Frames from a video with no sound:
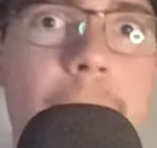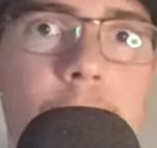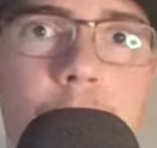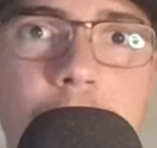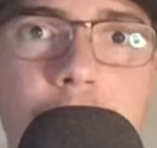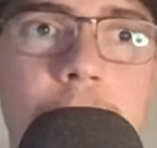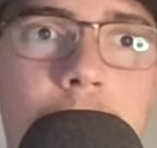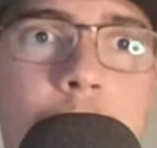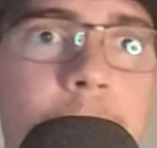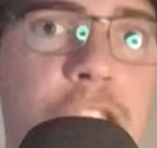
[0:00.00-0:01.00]
tandem. This is the
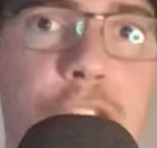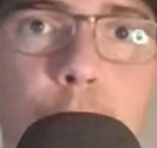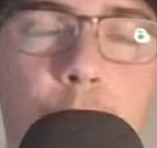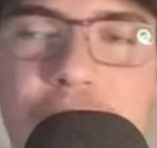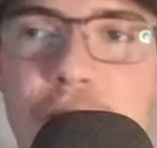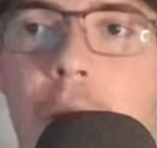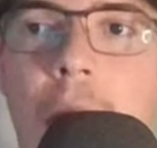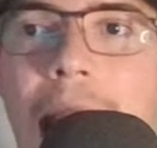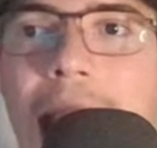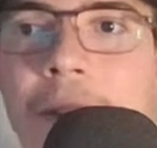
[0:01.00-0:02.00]
dynamic duo that you
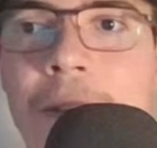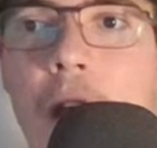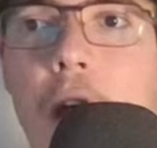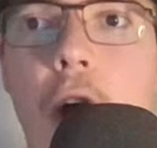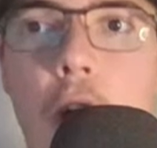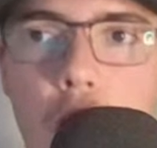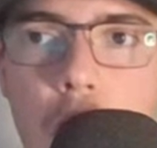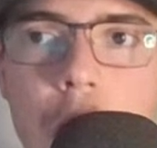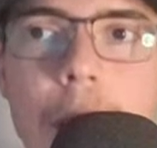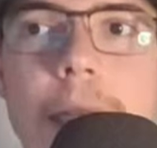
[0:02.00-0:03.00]
all have
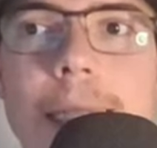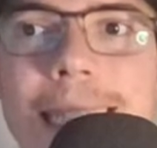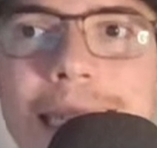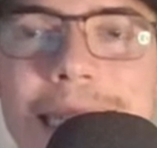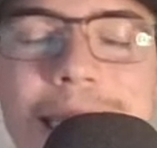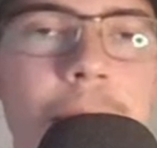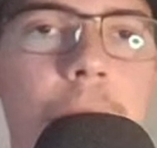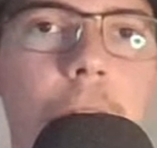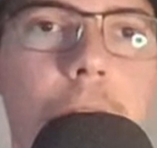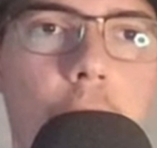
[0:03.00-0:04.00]
all
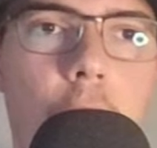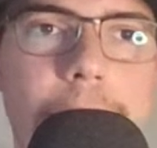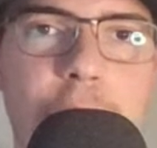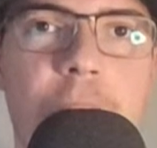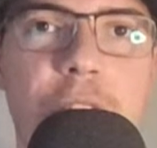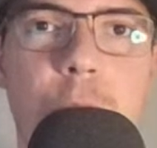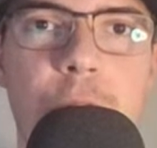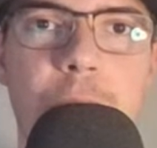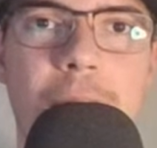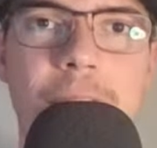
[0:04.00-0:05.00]
season long in
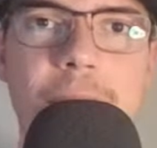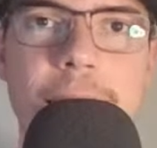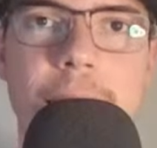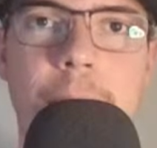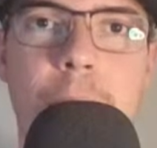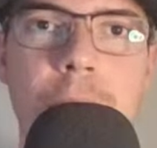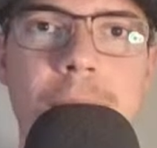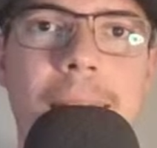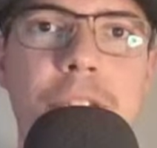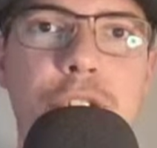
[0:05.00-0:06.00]
2025. Listen to
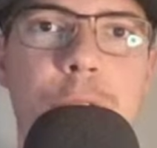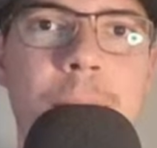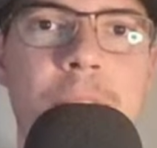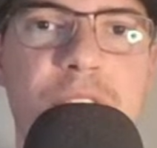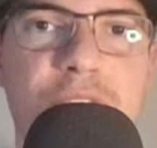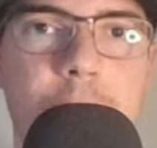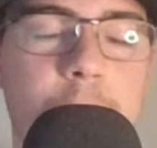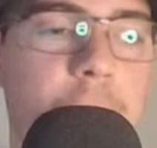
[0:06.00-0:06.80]
post-game streams if you